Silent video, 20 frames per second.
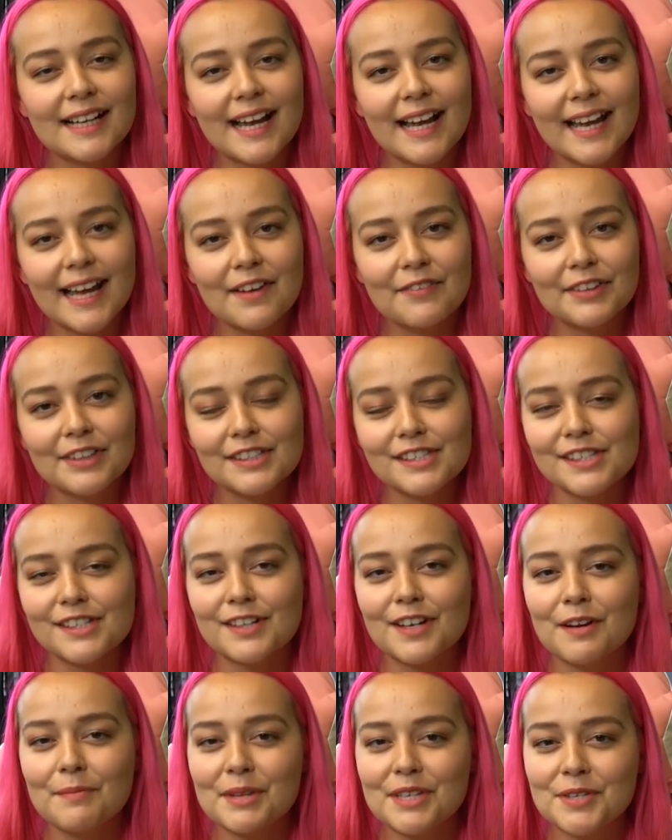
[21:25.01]
I have
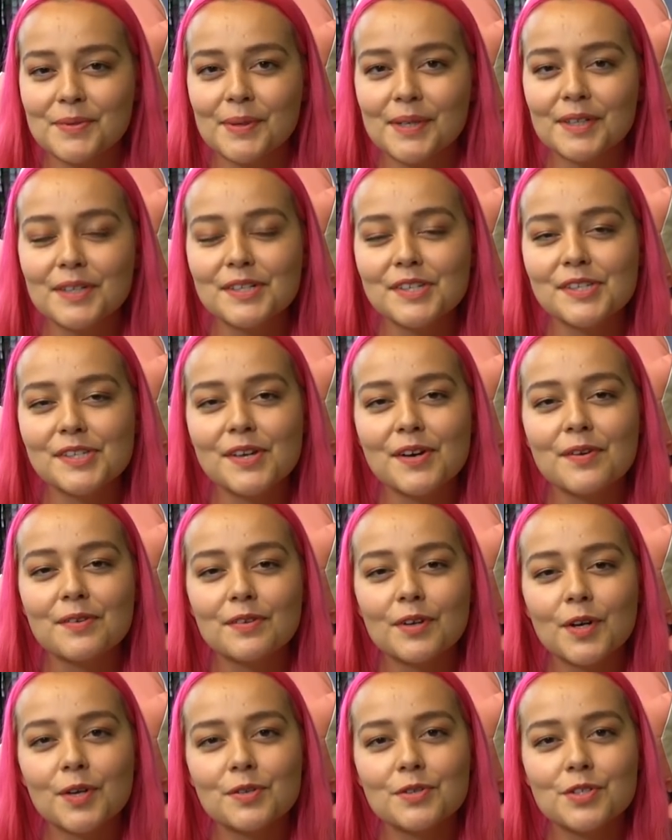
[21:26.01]
Instagram and Twitter, so
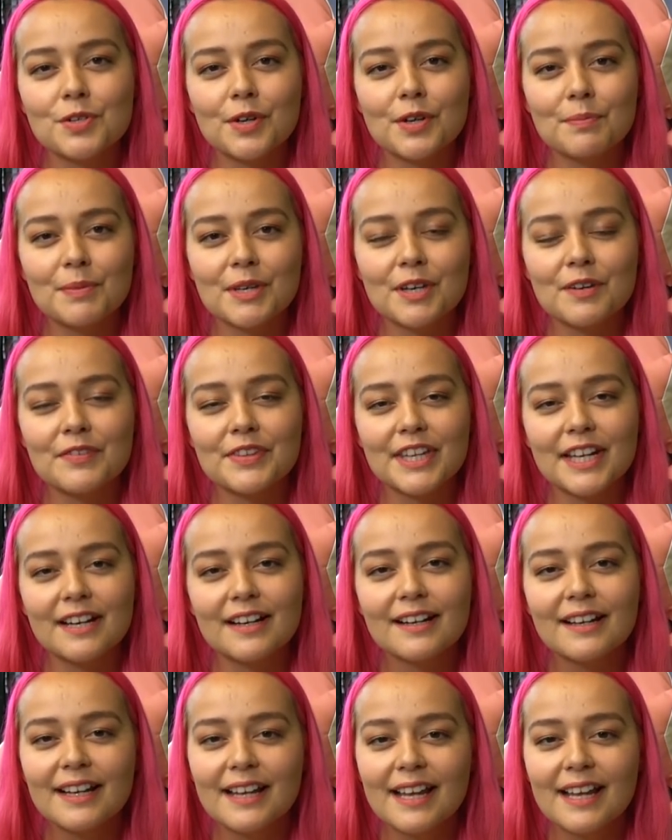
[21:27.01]
go join me over there.